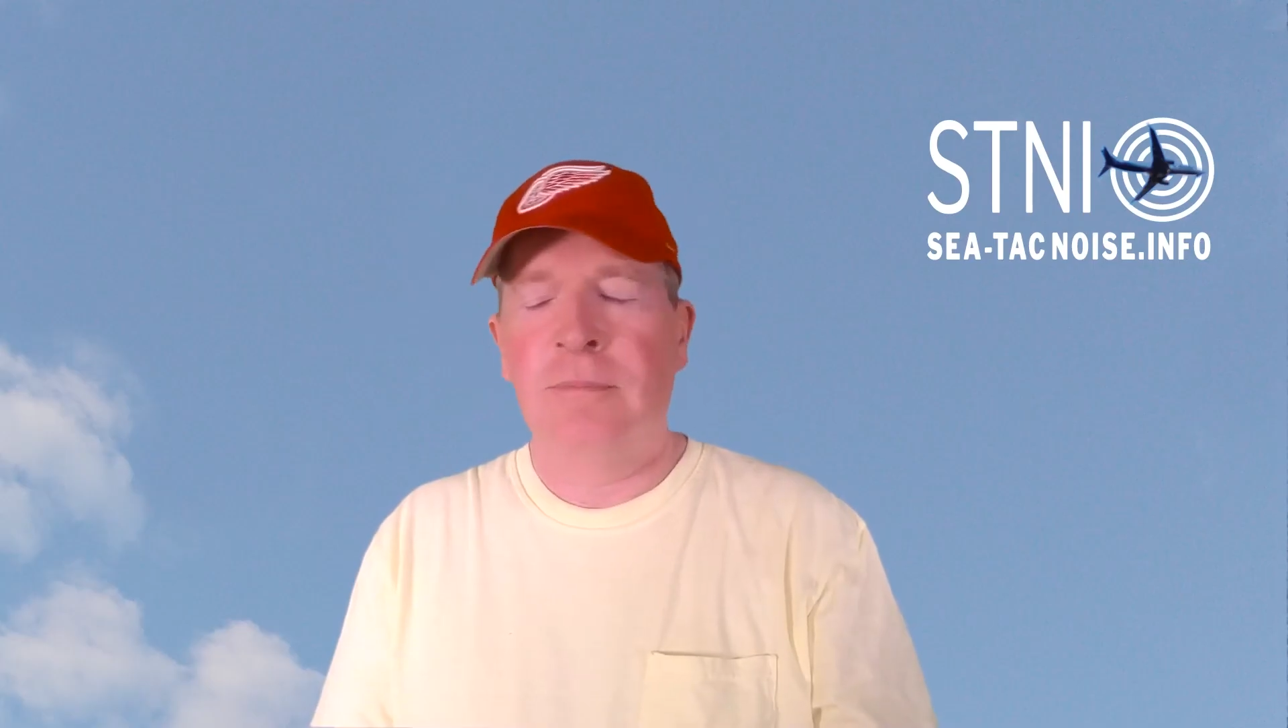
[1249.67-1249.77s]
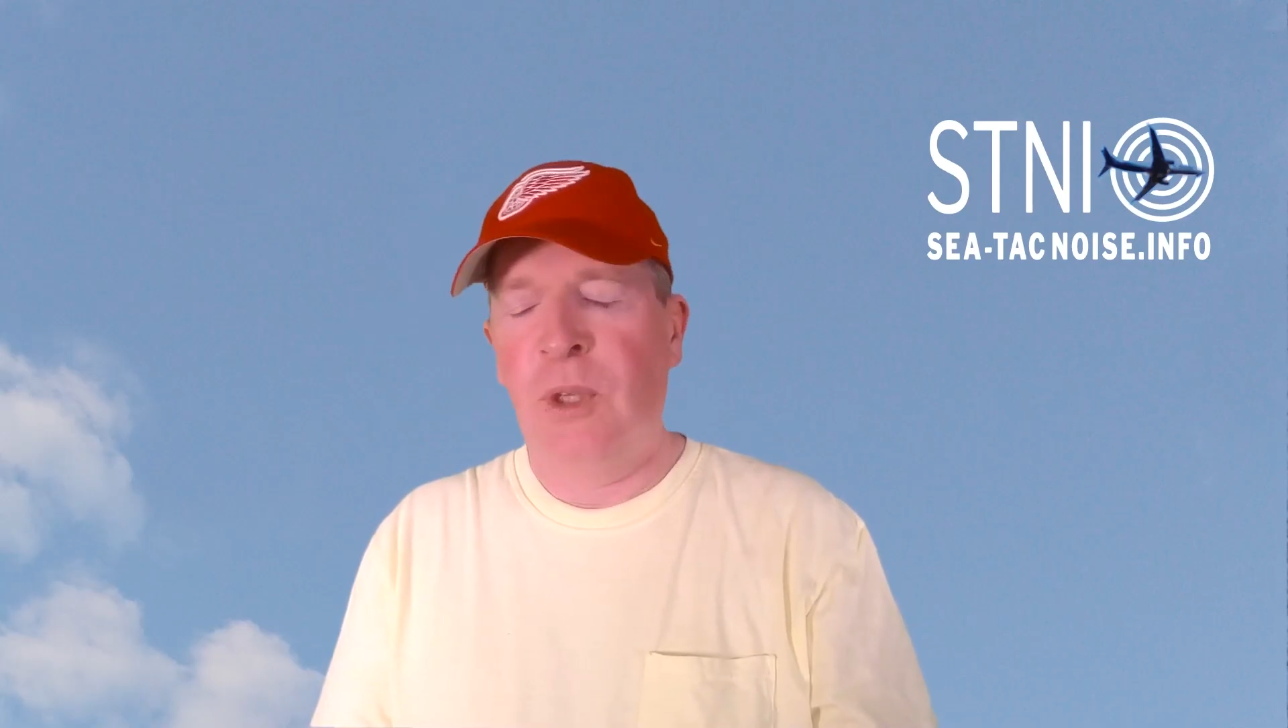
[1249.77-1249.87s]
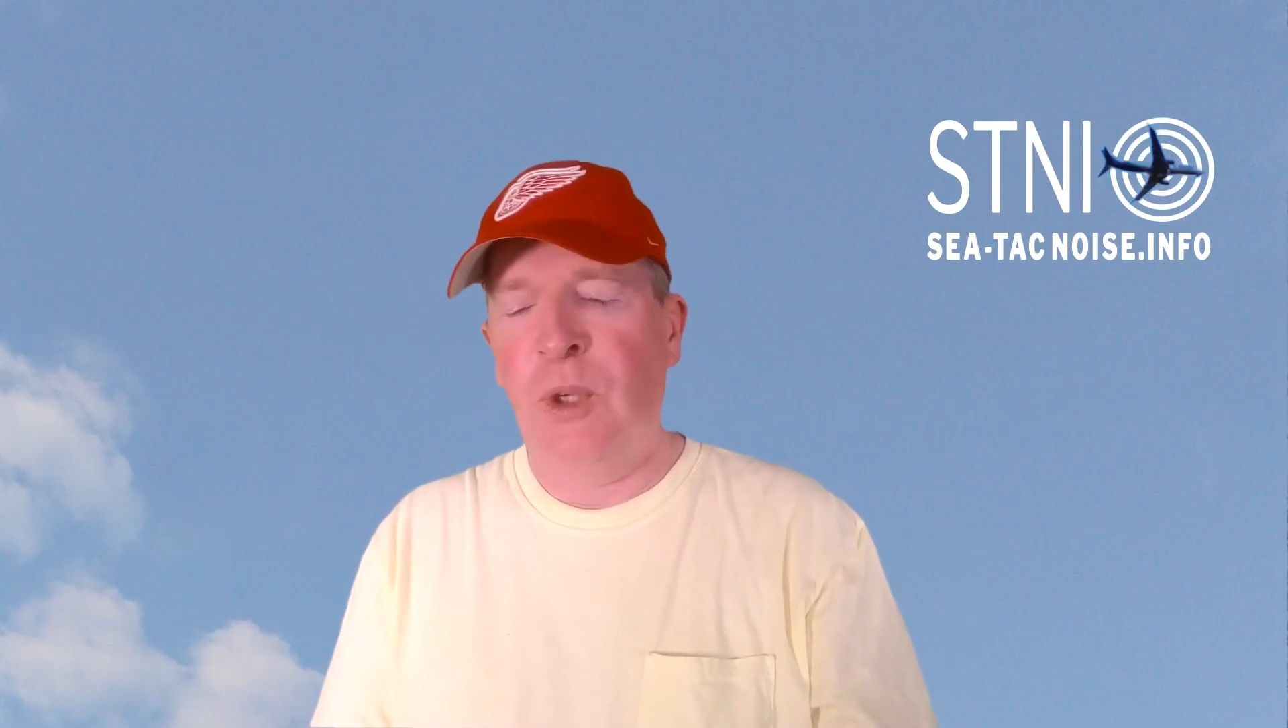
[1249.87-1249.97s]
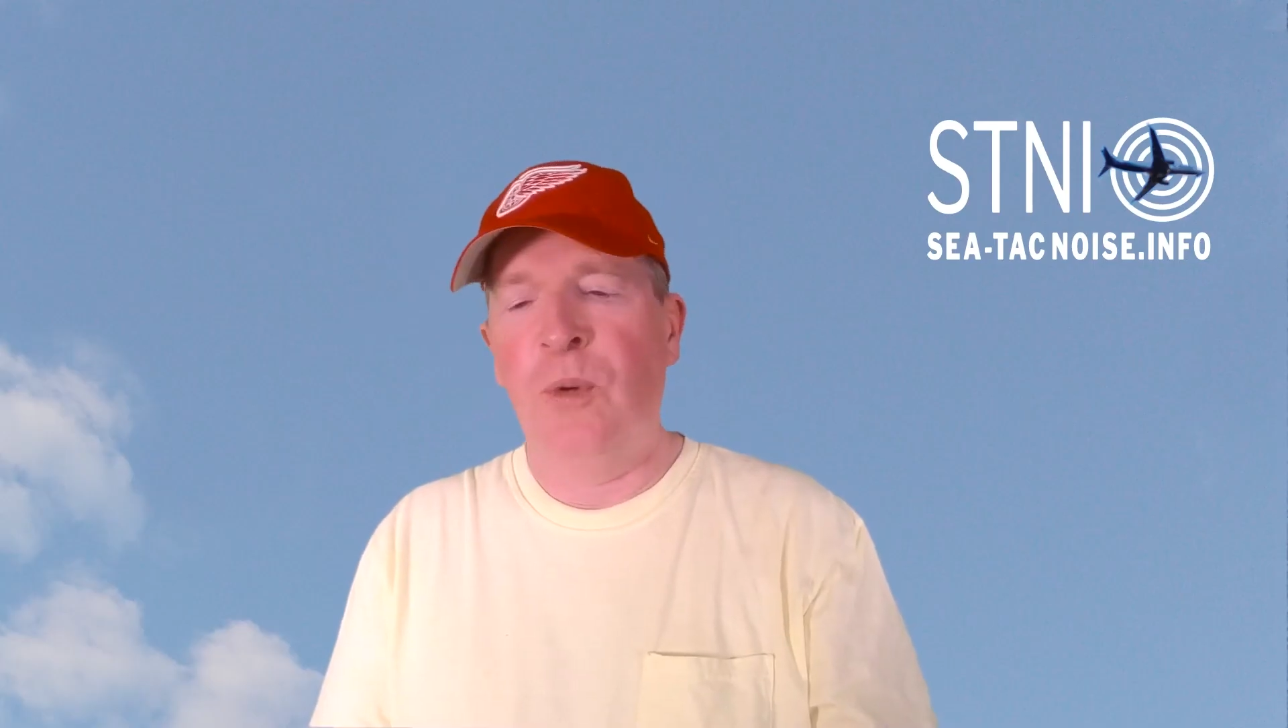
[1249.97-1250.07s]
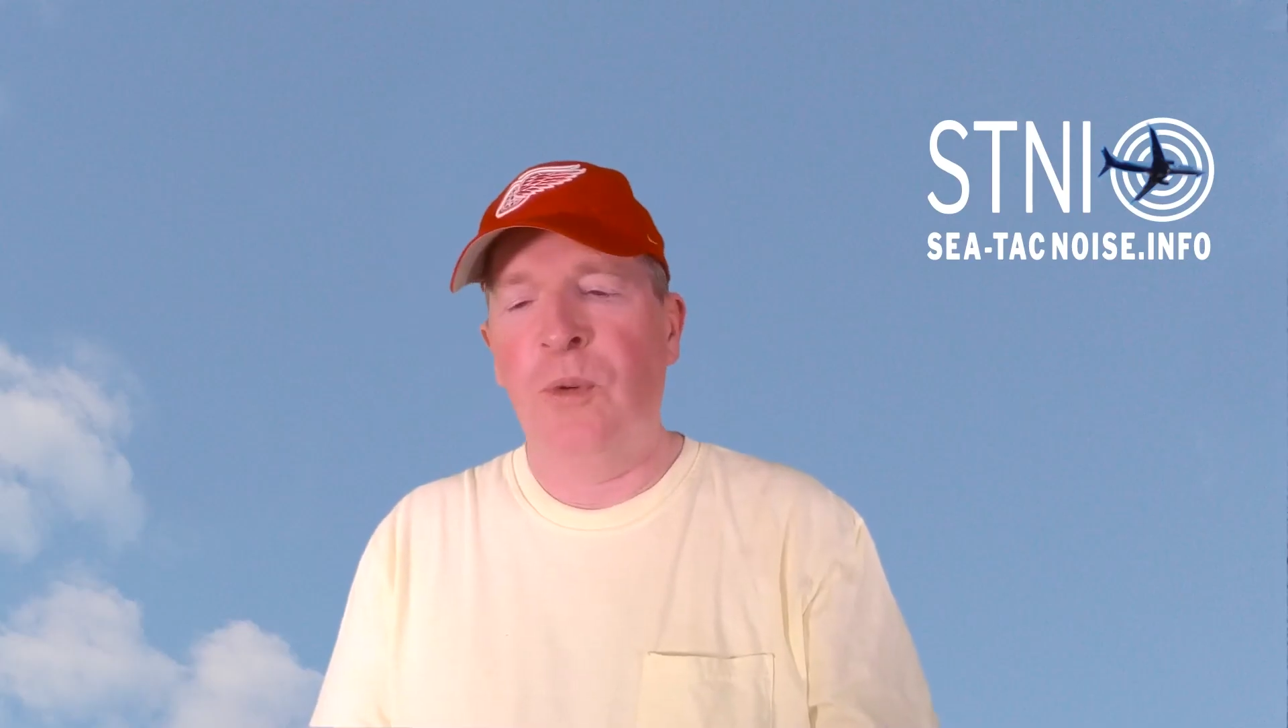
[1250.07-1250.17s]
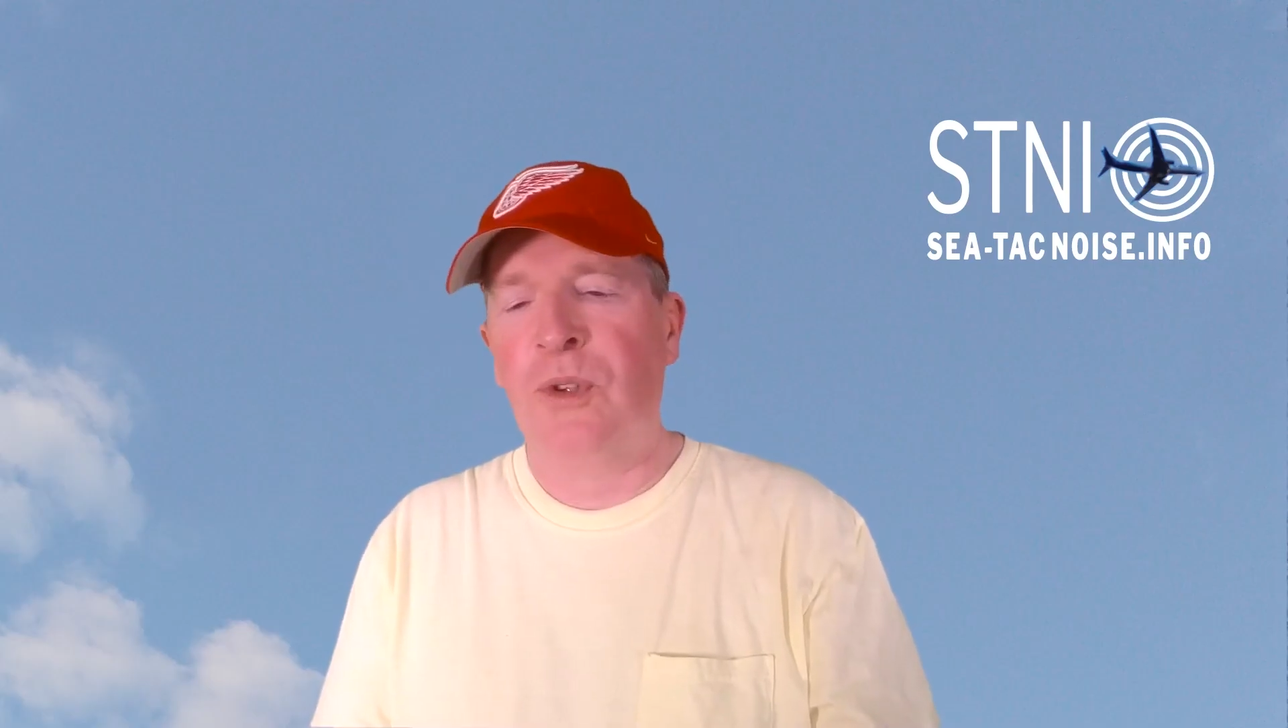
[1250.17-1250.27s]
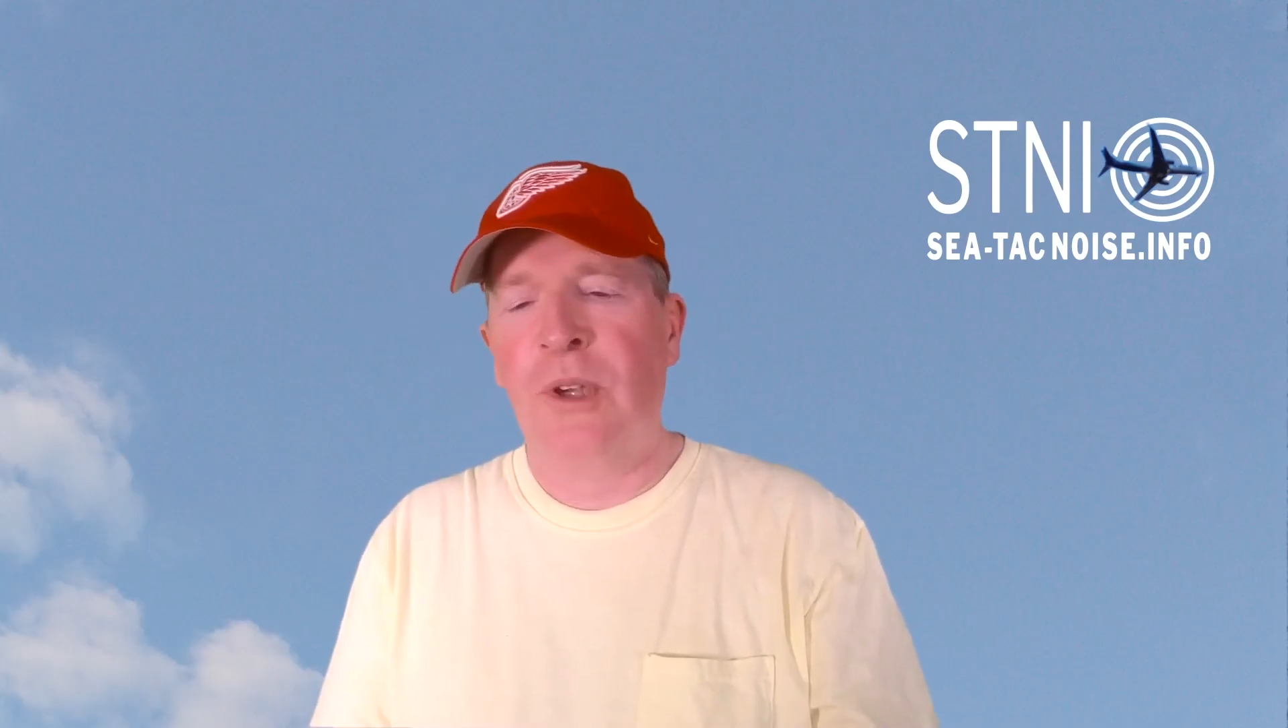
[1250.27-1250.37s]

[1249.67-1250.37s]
Huge